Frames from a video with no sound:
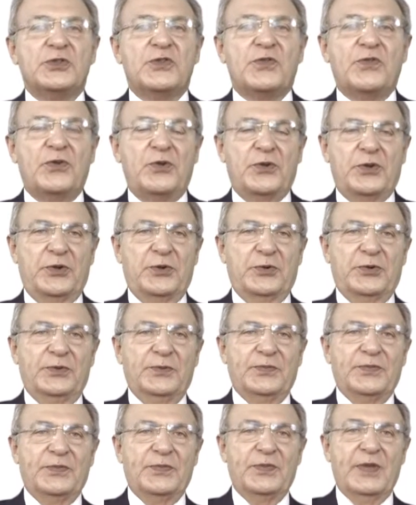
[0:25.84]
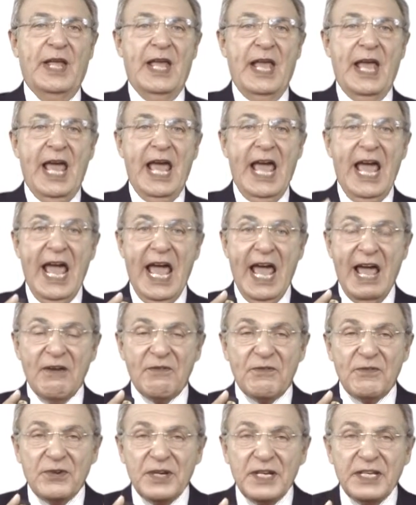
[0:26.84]
for you.
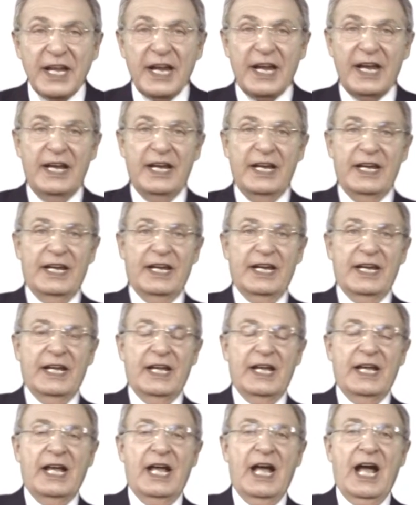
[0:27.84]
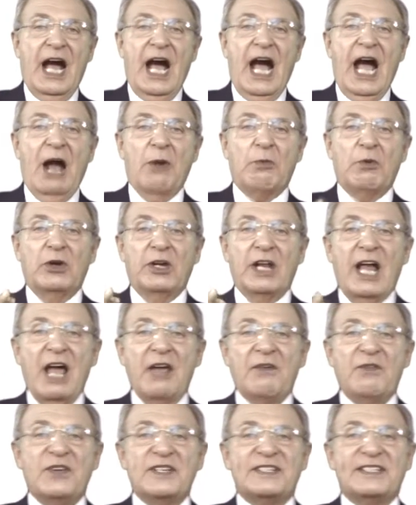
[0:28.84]
Every day, our
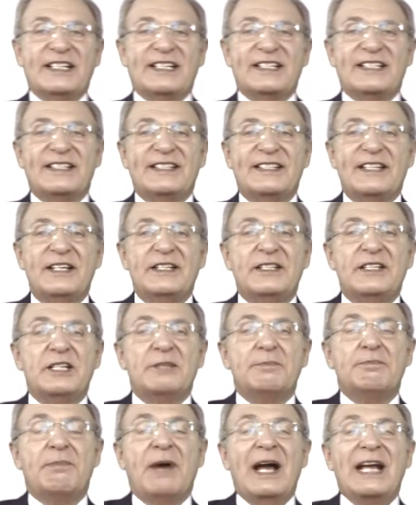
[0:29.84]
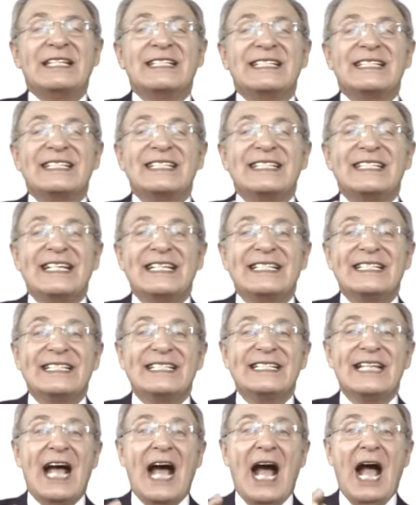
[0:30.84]
life is extended by
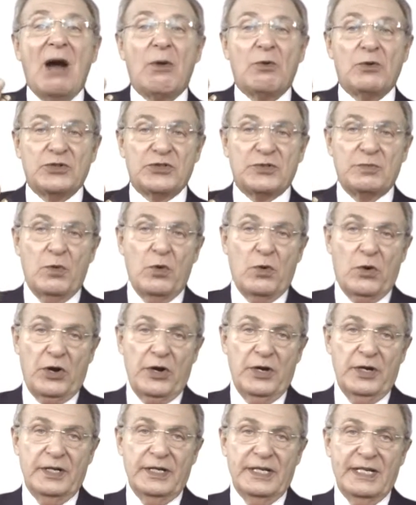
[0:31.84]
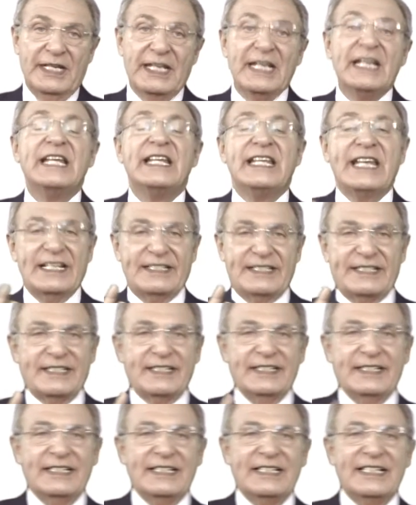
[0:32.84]
6 hours more.
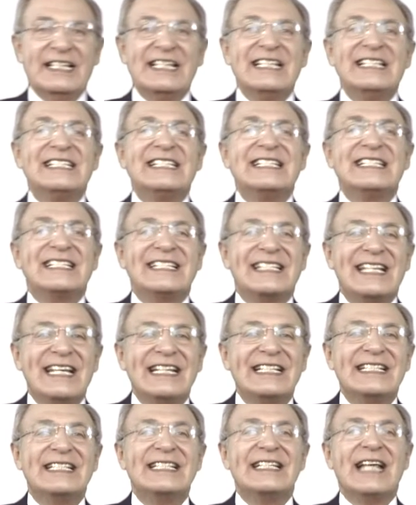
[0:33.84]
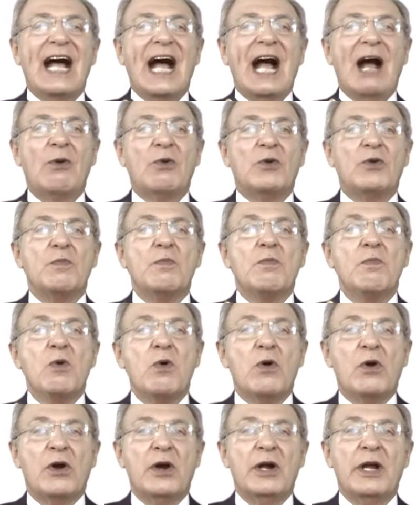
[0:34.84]
Yes, 6 hours
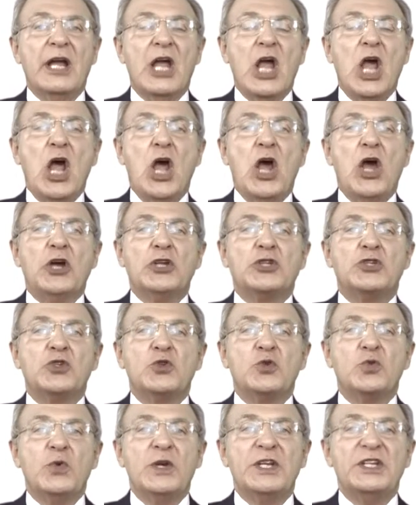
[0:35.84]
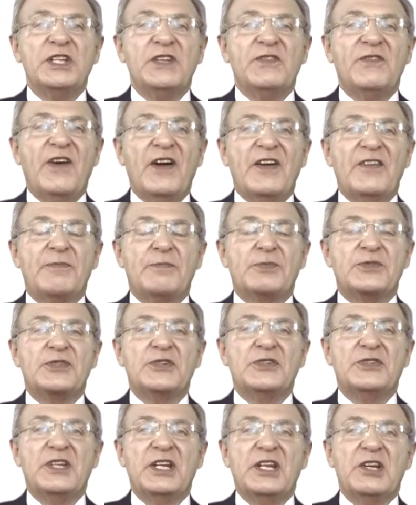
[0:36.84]
more, a
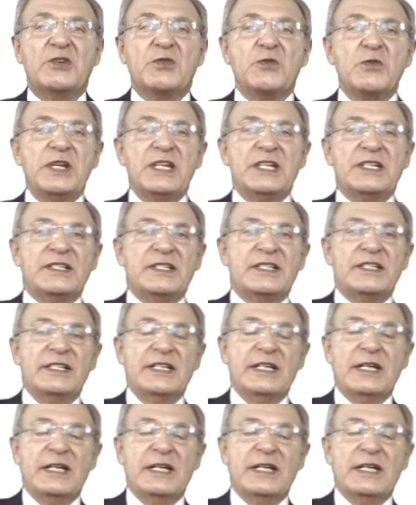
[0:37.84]
25% increase.